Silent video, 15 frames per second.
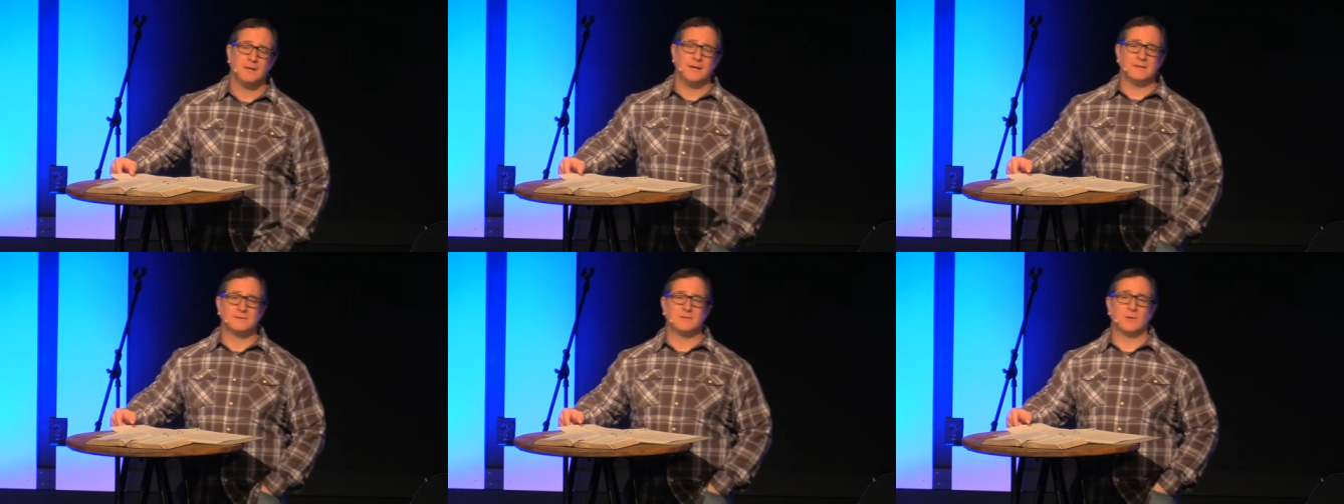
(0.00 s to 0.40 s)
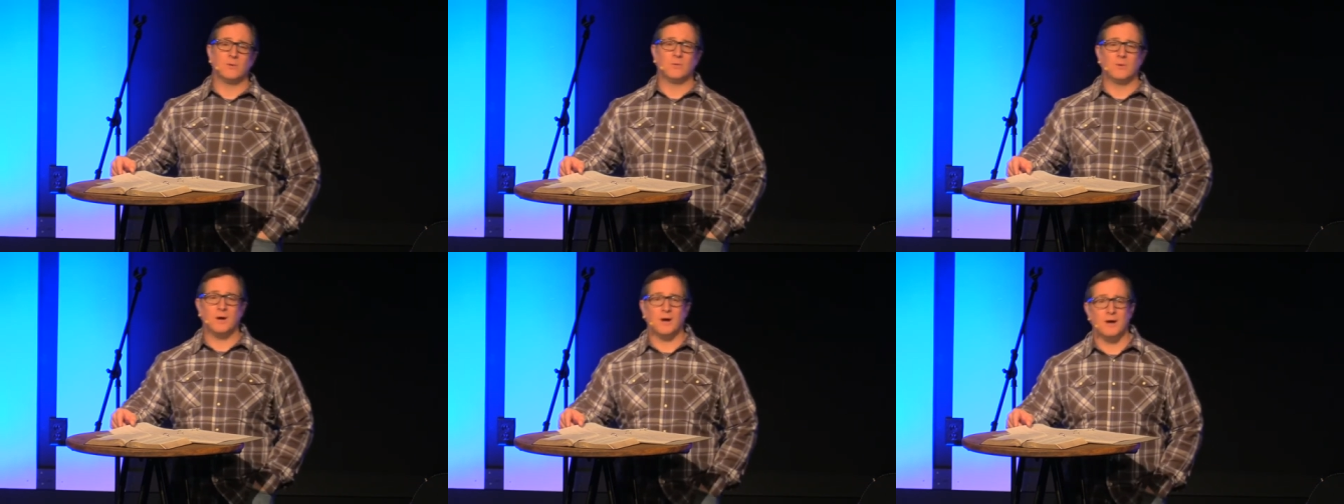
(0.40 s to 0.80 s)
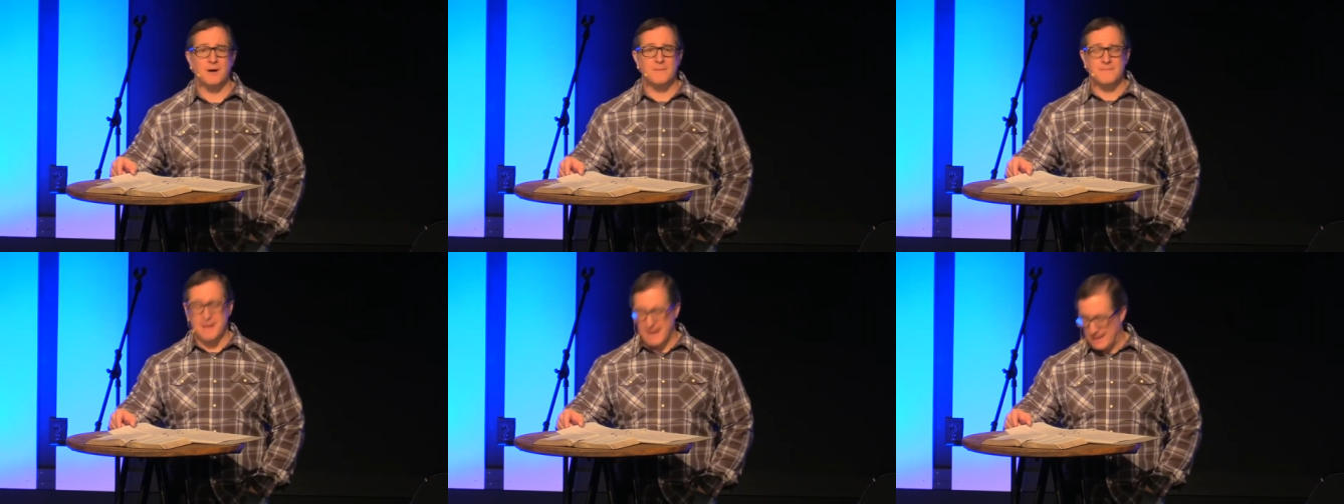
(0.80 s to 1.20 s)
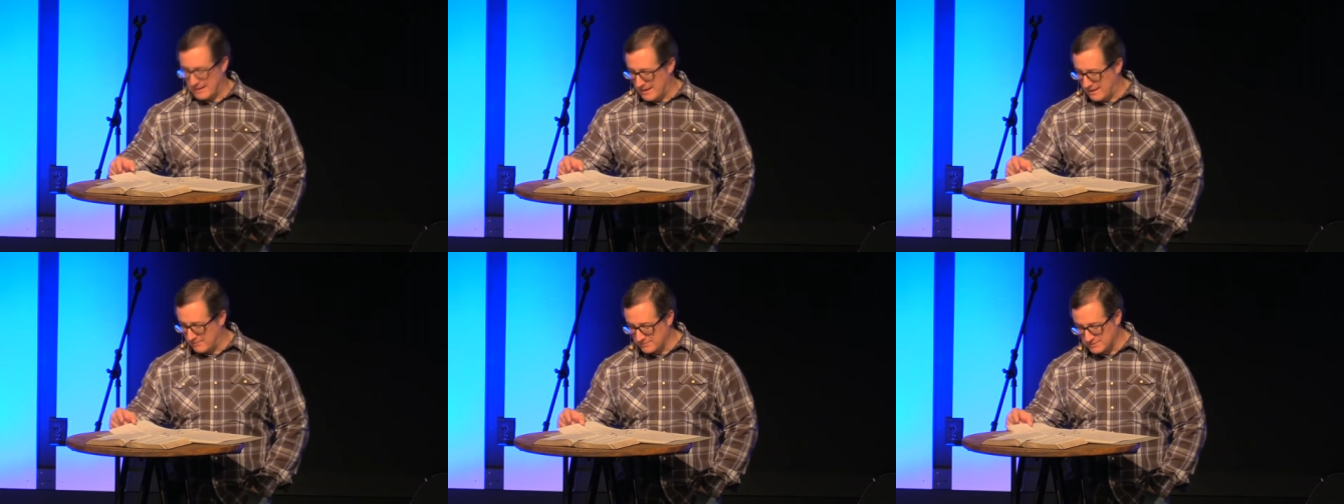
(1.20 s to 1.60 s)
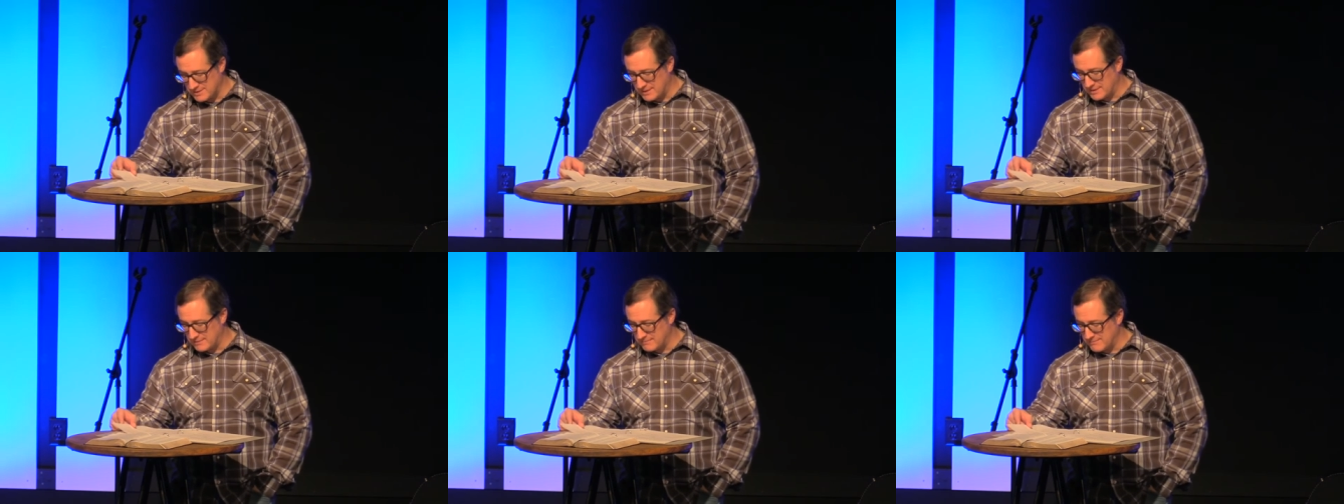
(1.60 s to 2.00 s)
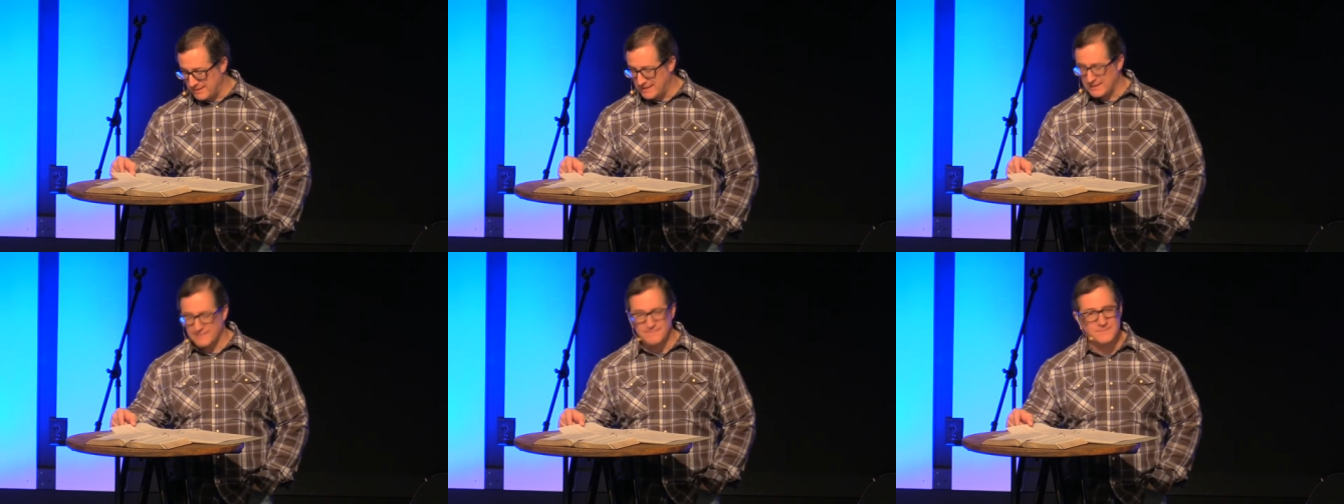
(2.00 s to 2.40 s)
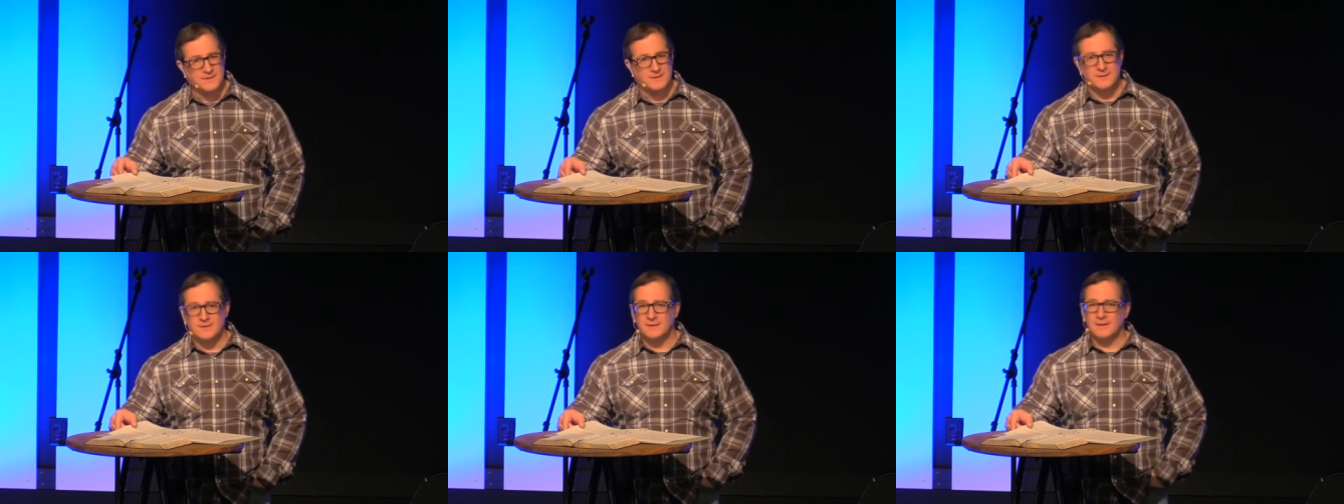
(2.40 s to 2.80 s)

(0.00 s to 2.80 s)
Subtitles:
And so I was thinking, man,